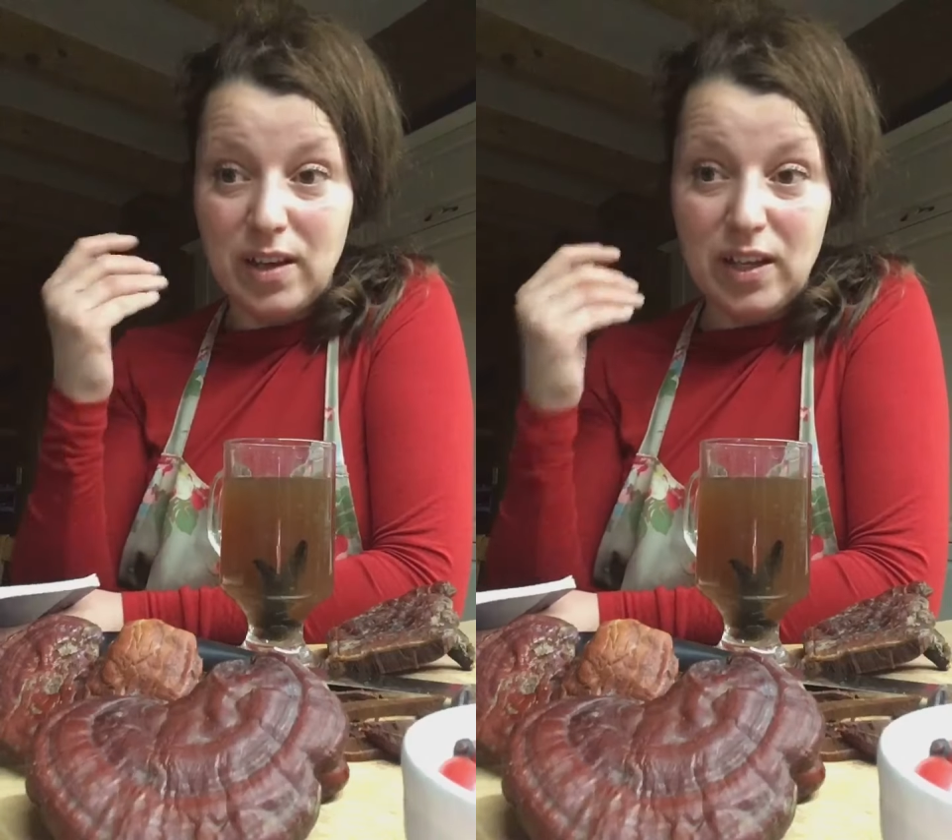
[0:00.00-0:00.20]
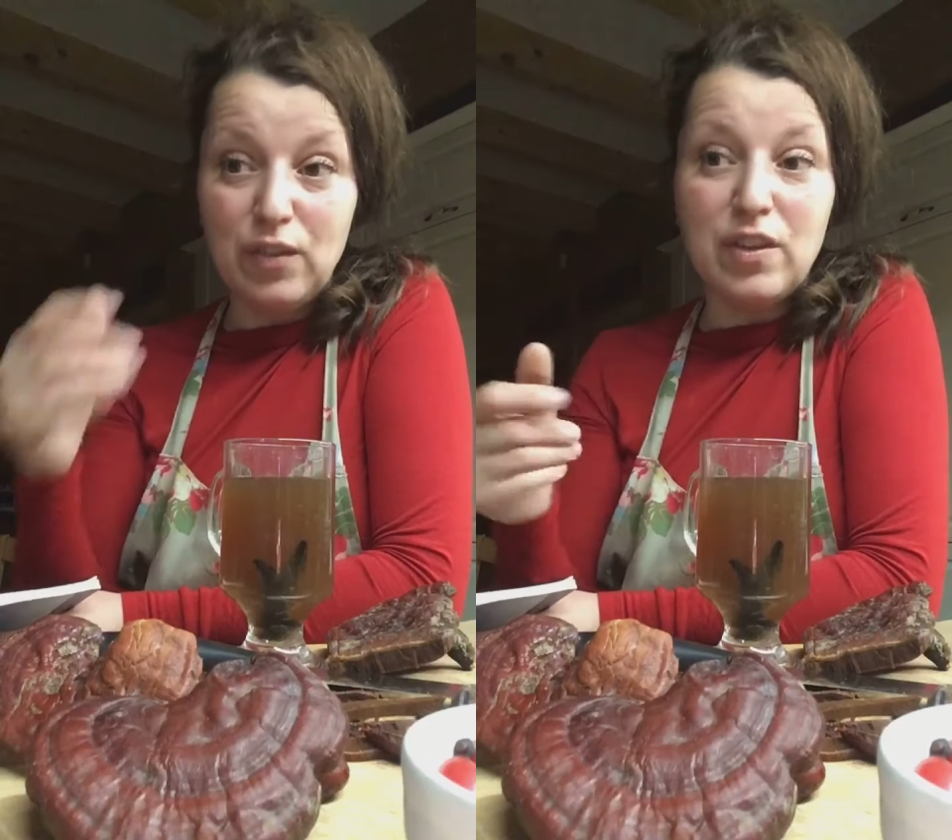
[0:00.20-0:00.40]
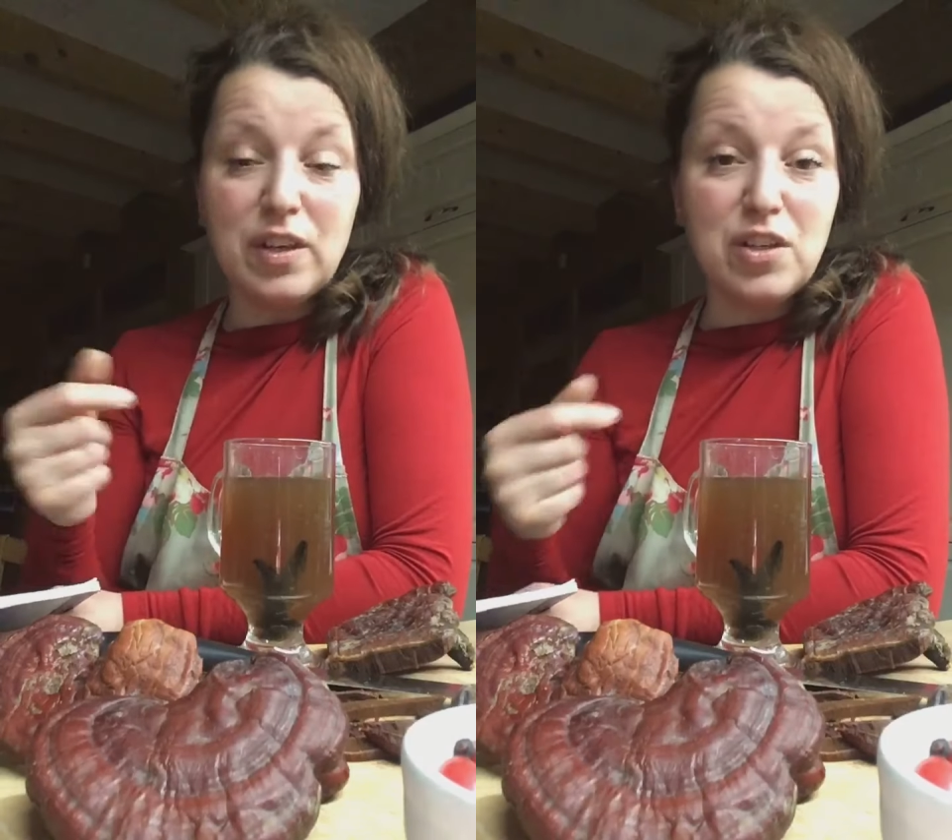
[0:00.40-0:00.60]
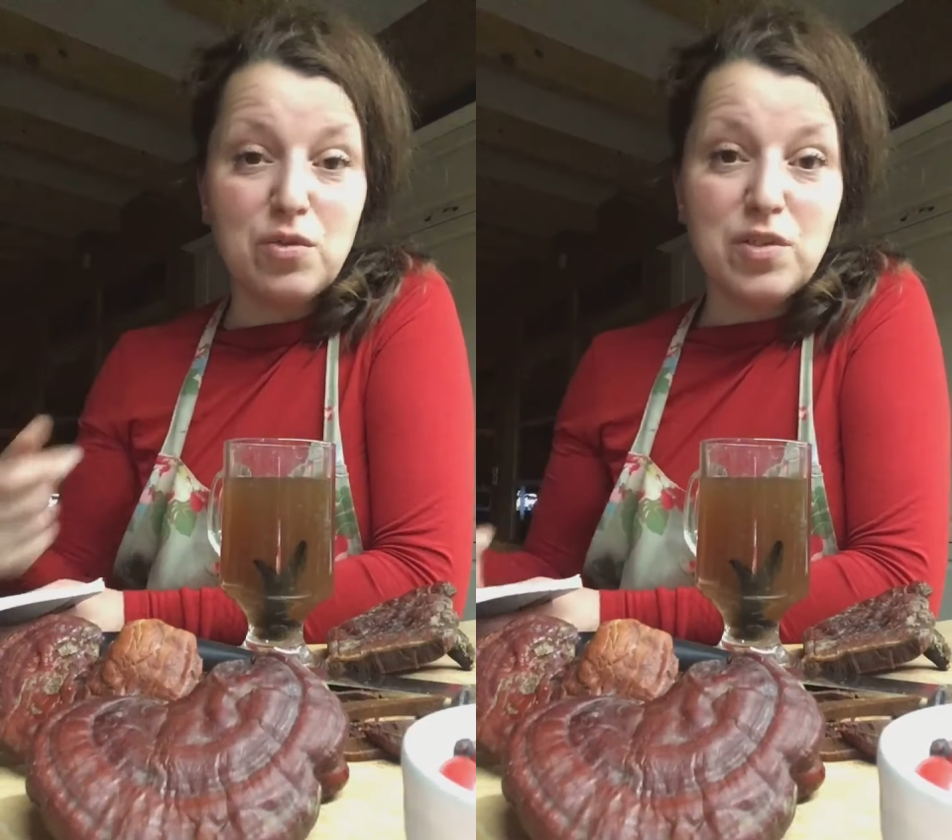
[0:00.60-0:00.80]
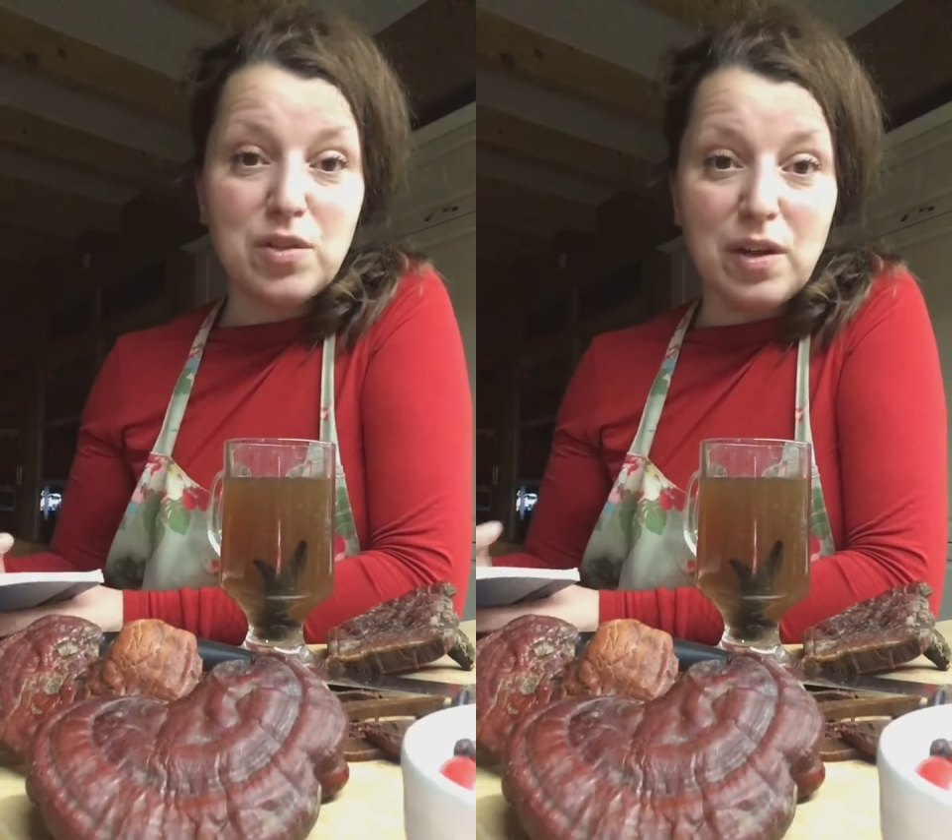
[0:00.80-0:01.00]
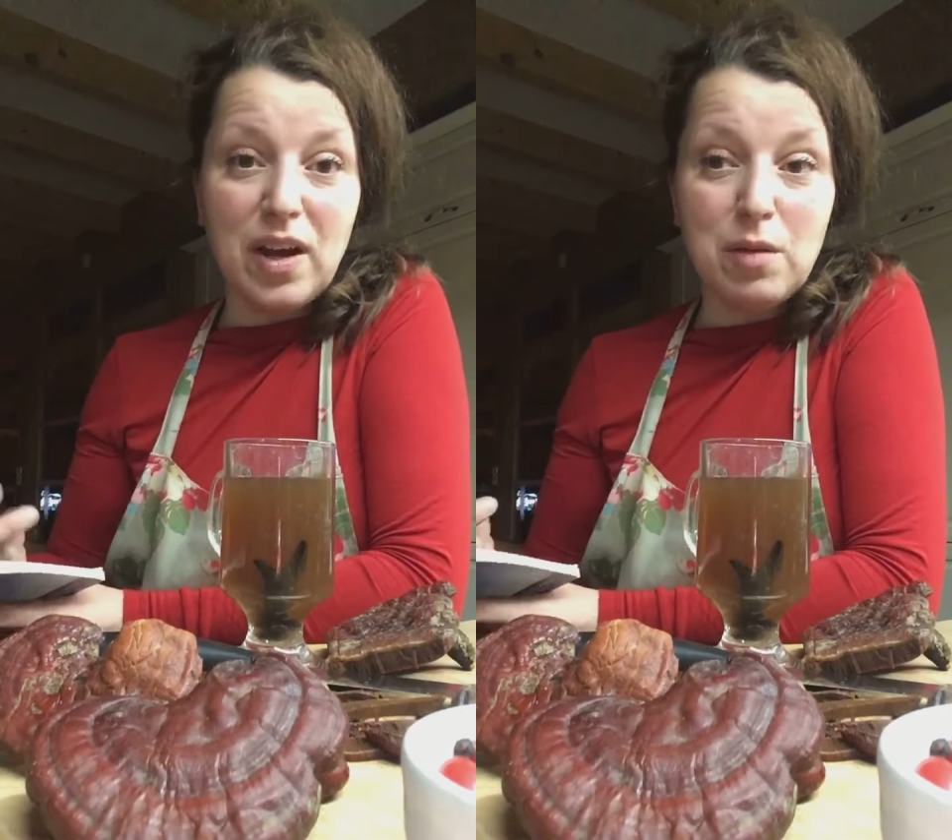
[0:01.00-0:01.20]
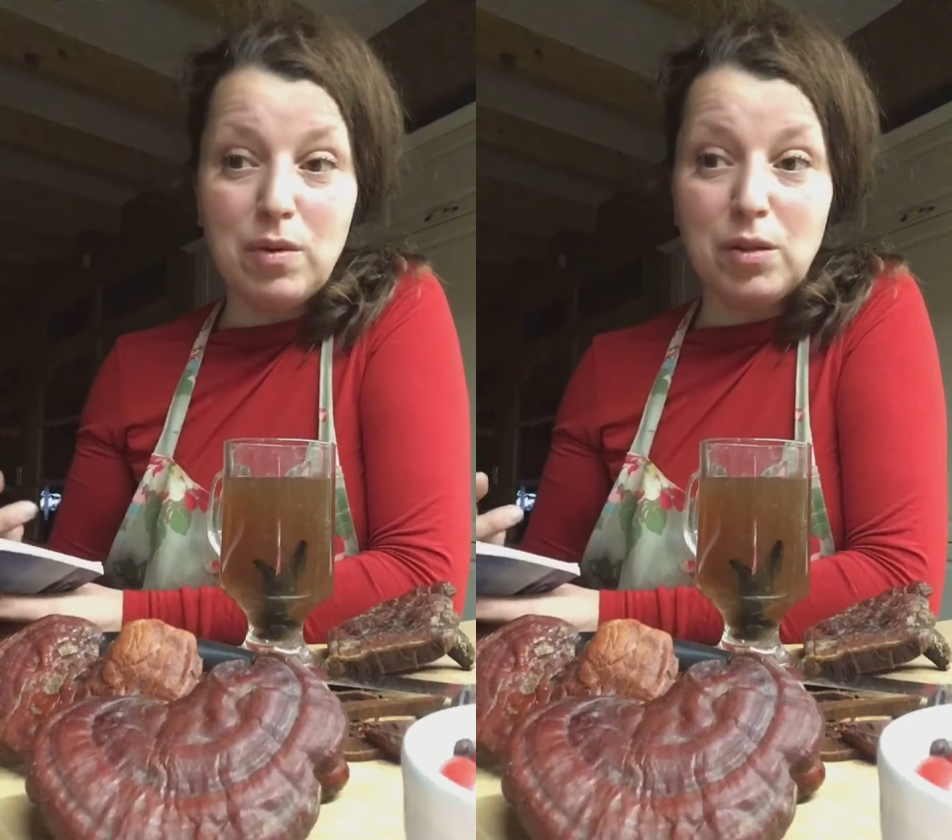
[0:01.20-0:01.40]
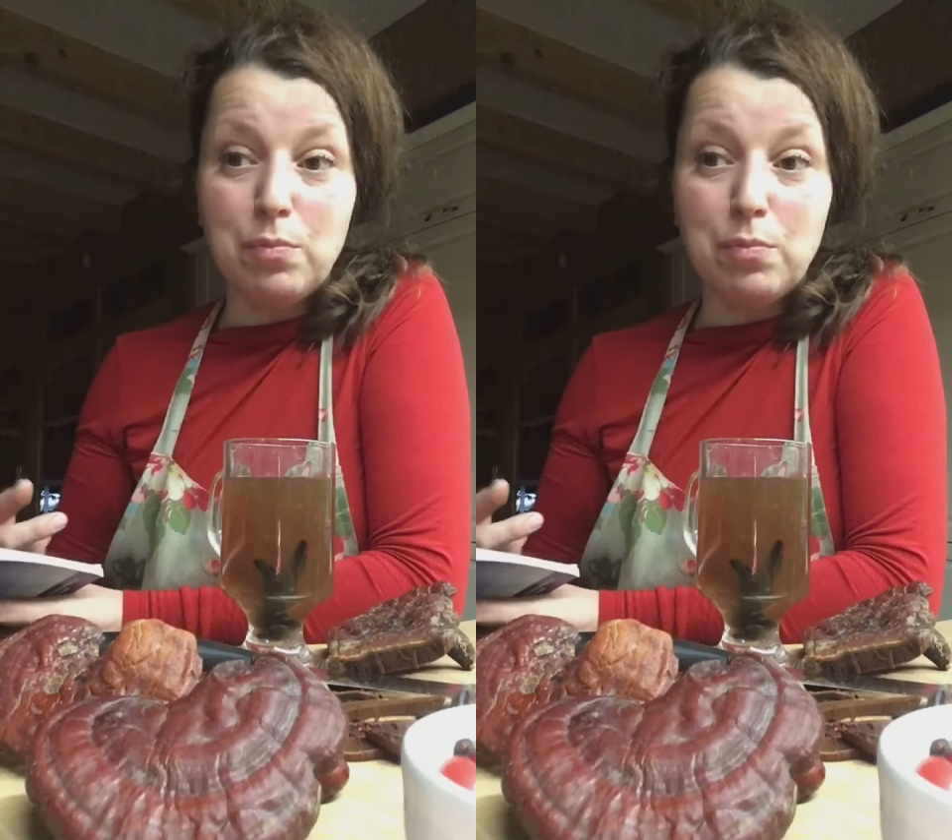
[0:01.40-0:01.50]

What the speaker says: It will reduce your high blood